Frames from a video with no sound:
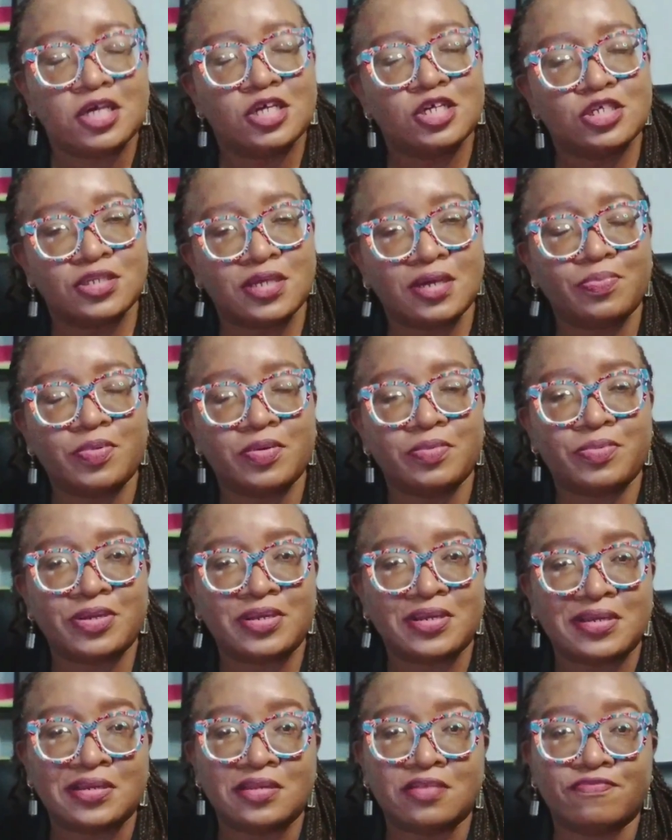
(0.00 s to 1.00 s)
Start by
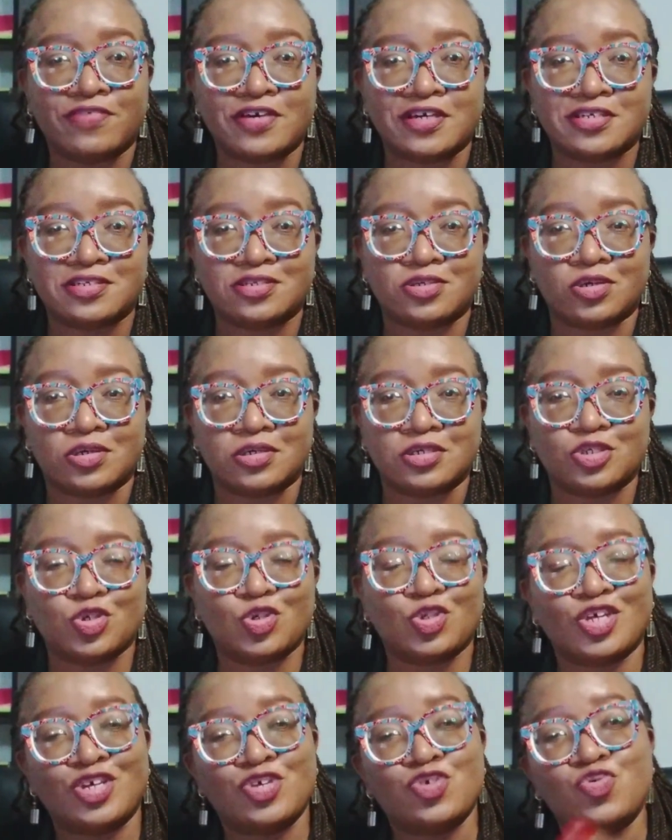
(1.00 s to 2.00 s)
being an investor so
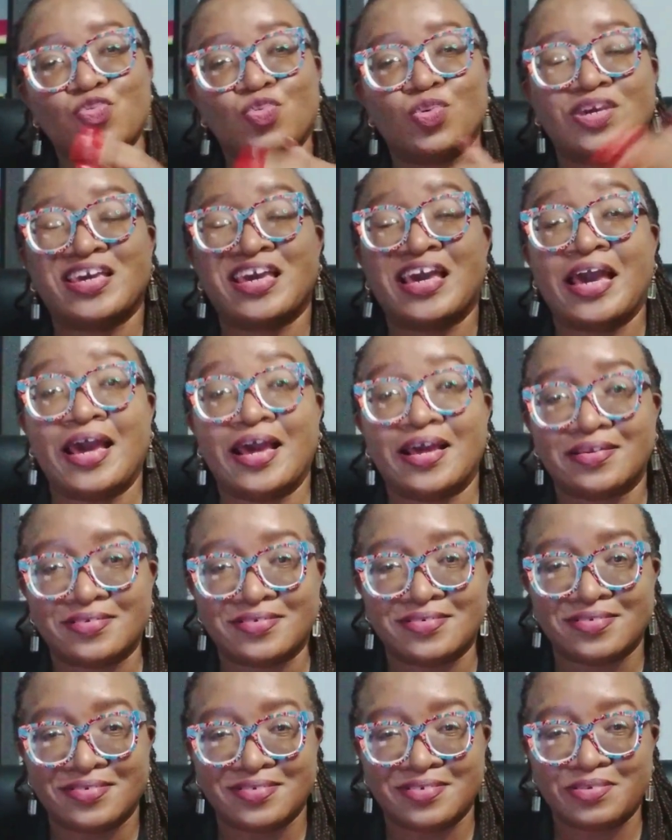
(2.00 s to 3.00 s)
that you
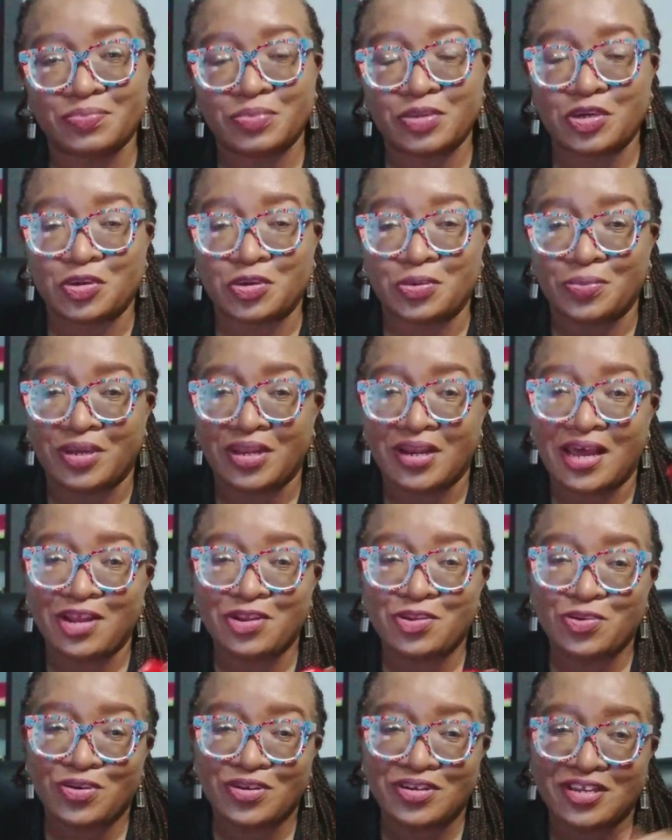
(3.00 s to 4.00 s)
can become a
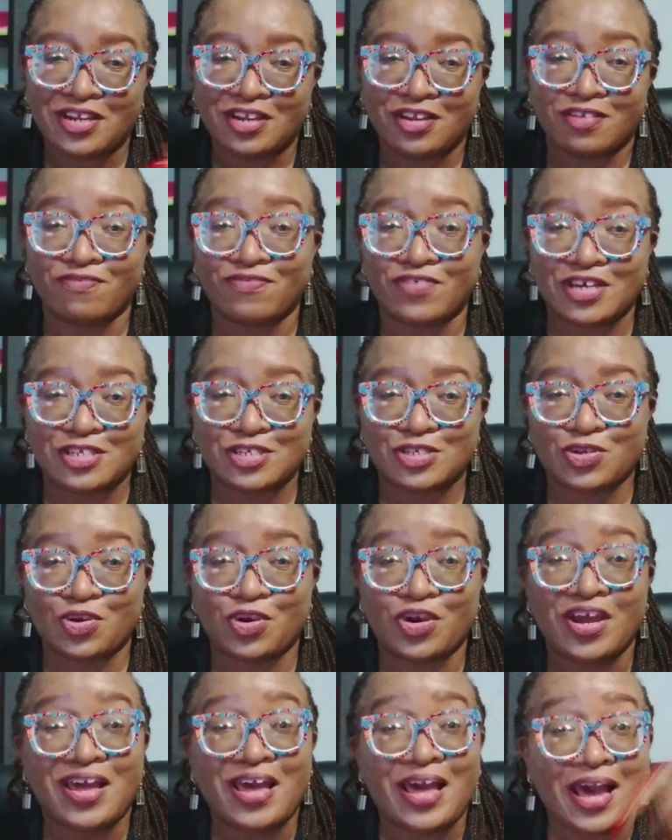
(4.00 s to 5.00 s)
landlord, an investor,